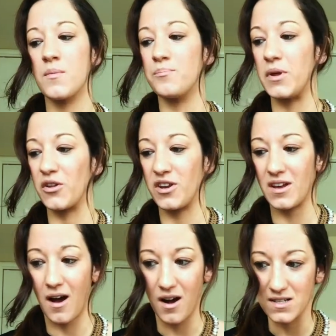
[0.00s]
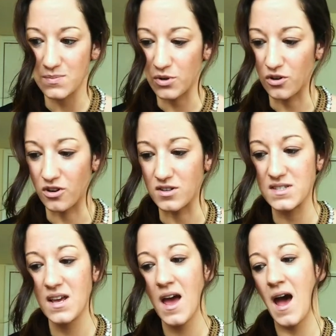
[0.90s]
building
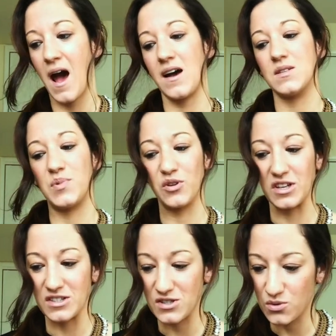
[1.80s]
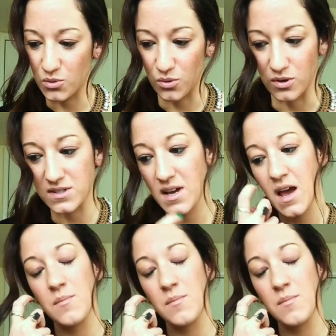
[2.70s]
hospitals, as building schools,